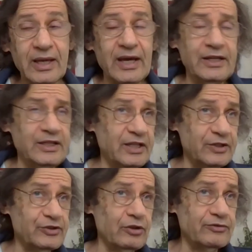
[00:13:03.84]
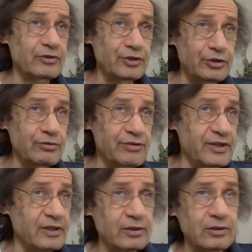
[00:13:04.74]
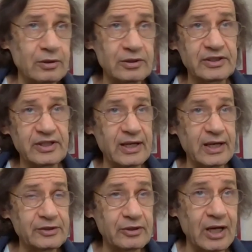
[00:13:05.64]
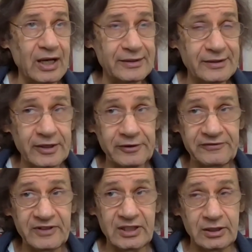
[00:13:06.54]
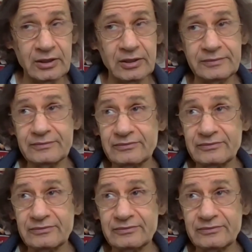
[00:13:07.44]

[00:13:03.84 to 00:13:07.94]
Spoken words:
and he takes over a new theater called the Theater an der Wien,